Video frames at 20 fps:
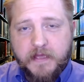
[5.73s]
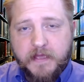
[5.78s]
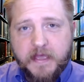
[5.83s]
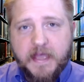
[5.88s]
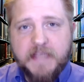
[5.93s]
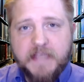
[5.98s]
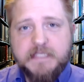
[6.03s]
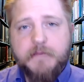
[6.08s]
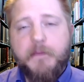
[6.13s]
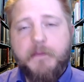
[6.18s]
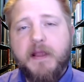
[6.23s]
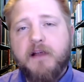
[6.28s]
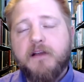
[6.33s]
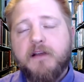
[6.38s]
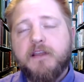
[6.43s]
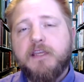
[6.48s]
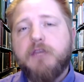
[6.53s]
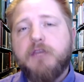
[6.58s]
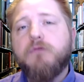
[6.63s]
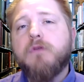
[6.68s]
As a
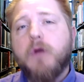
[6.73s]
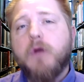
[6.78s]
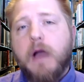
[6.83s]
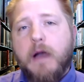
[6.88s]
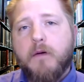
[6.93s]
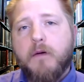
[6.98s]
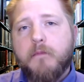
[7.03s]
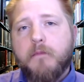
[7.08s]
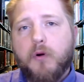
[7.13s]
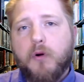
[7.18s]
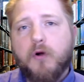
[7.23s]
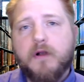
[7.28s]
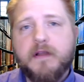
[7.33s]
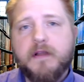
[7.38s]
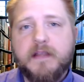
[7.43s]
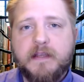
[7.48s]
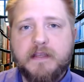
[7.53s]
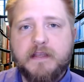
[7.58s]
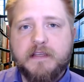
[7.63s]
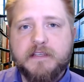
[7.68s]
parent, you know how important
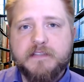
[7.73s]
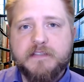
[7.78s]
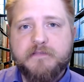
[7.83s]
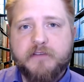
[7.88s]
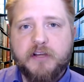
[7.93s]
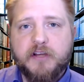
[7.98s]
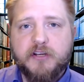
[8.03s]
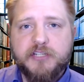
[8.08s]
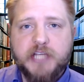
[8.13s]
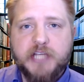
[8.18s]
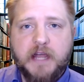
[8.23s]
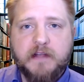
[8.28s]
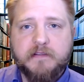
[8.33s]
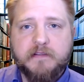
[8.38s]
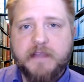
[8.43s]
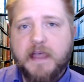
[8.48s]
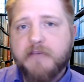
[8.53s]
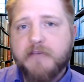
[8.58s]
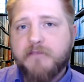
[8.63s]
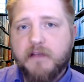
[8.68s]
it is for your child to
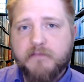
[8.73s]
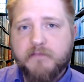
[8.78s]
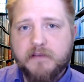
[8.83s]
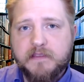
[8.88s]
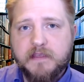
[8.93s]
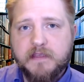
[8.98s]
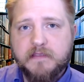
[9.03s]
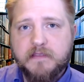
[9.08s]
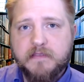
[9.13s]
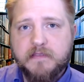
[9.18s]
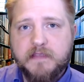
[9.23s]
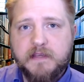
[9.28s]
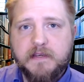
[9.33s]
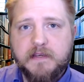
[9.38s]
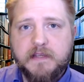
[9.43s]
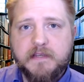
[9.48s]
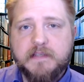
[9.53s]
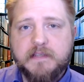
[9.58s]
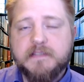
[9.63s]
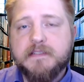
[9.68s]
have everything that they
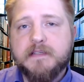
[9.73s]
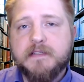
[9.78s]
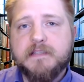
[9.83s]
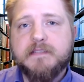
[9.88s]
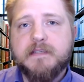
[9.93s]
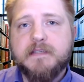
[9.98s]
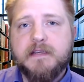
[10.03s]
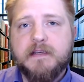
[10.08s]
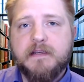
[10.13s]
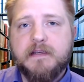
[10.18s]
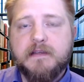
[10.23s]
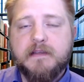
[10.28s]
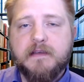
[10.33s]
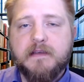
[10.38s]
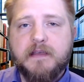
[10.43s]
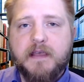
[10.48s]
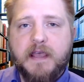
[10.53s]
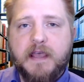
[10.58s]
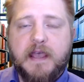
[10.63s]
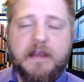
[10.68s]
need to succeed.
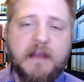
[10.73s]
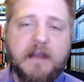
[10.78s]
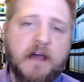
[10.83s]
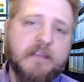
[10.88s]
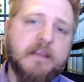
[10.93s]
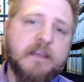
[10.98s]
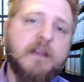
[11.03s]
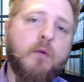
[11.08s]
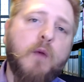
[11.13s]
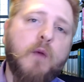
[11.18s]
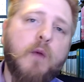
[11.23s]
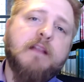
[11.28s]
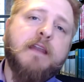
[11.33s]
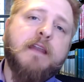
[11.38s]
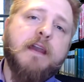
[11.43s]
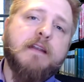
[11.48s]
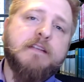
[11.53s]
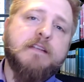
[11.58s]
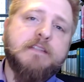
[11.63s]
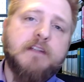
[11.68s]
And now that your
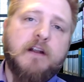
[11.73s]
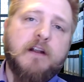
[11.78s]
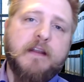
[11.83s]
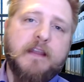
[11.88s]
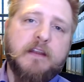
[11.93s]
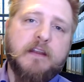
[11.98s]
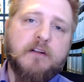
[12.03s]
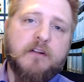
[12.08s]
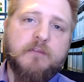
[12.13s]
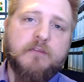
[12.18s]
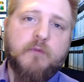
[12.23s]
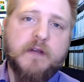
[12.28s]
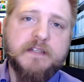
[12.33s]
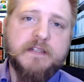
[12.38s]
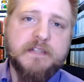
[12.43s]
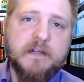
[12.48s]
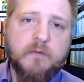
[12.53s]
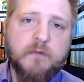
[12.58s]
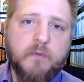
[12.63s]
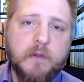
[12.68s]
Wildcat is starting at
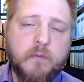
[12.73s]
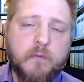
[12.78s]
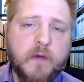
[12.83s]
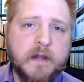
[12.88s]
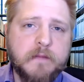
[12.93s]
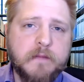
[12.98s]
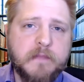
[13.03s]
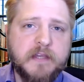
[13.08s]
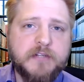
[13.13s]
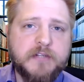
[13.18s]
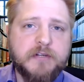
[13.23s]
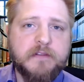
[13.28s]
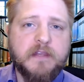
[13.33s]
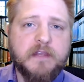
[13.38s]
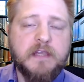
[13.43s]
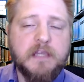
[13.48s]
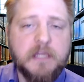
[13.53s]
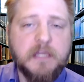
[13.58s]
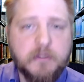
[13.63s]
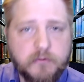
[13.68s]
Northwestern, we want to make sure
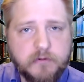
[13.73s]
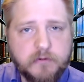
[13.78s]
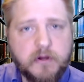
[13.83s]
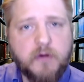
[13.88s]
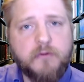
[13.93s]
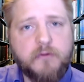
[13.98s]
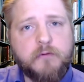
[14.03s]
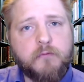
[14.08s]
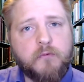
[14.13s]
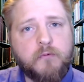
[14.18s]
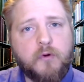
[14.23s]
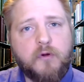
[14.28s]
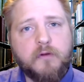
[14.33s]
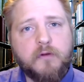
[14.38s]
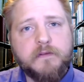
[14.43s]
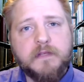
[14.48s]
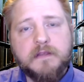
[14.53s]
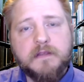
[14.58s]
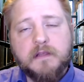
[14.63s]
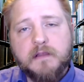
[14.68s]
that you know the role
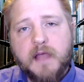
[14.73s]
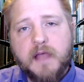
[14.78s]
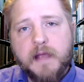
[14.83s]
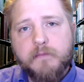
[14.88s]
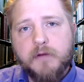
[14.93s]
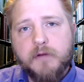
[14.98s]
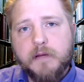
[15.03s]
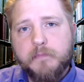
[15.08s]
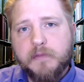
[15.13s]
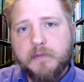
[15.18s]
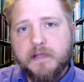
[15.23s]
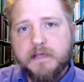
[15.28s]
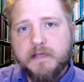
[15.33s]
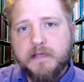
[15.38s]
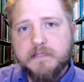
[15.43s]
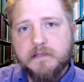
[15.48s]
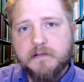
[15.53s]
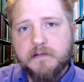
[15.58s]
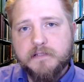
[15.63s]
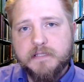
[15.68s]
that the library plays
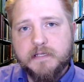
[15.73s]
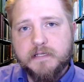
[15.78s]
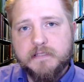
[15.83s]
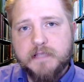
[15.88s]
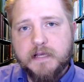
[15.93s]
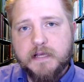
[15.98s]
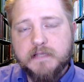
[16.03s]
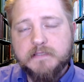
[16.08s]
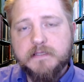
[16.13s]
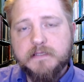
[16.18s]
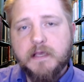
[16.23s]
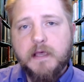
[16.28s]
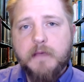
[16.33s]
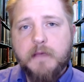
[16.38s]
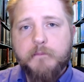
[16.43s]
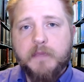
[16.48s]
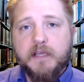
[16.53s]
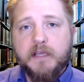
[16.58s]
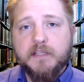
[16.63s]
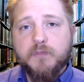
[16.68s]
in their success,
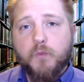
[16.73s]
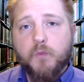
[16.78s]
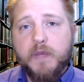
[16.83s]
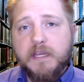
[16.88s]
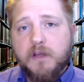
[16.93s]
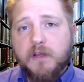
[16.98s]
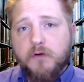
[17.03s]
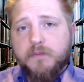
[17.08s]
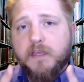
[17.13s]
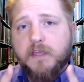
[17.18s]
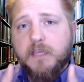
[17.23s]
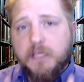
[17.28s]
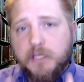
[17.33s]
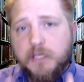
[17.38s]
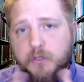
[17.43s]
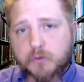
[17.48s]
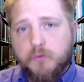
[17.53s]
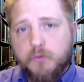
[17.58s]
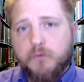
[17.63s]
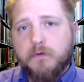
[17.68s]
because we know that
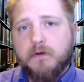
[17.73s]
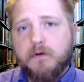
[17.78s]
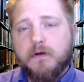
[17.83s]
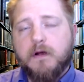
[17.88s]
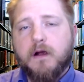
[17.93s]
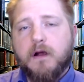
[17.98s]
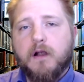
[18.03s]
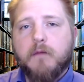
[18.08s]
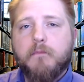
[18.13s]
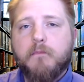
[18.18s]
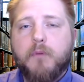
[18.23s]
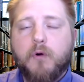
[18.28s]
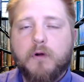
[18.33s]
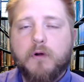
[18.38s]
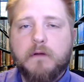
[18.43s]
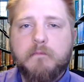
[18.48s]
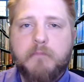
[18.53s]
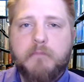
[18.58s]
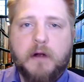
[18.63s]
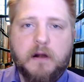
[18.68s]
you are
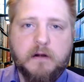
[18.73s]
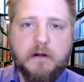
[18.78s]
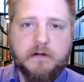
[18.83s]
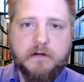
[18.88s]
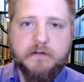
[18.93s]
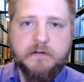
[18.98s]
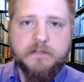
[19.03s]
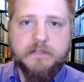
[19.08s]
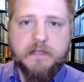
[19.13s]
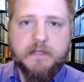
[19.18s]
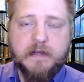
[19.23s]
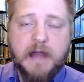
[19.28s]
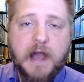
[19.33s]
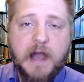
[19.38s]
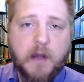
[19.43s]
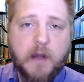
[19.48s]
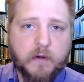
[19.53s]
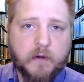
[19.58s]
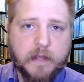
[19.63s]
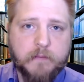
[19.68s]
important partners in
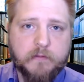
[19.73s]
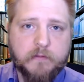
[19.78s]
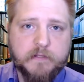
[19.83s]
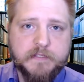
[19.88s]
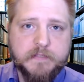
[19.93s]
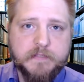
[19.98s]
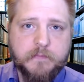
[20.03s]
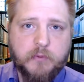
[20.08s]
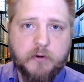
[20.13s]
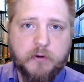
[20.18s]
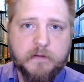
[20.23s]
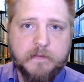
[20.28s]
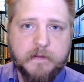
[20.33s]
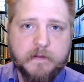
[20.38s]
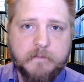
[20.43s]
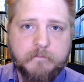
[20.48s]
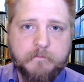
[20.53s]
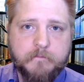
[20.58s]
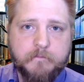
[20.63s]
how we're able to support them.